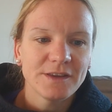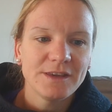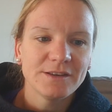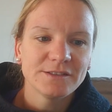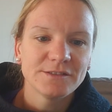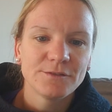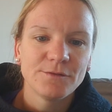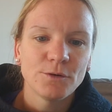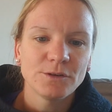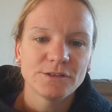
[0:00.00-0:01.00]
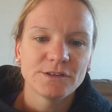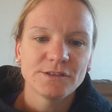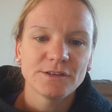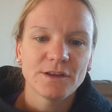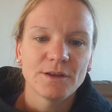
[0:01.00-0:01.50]
here's the
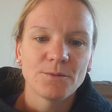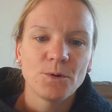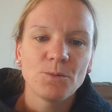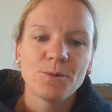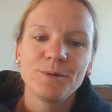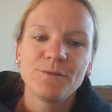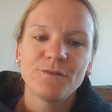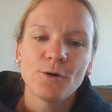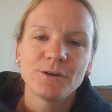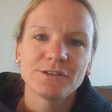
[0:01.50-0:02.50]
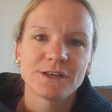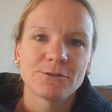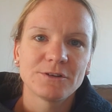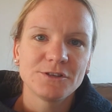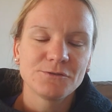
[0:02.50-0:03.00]
verses we will be focusing
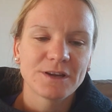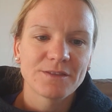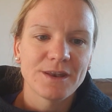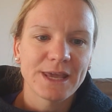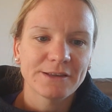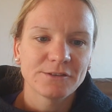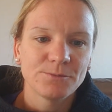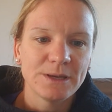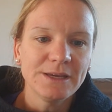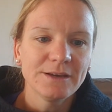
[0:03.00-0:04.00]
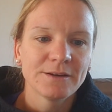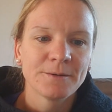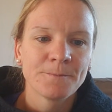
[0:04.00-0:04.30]
on during the next week.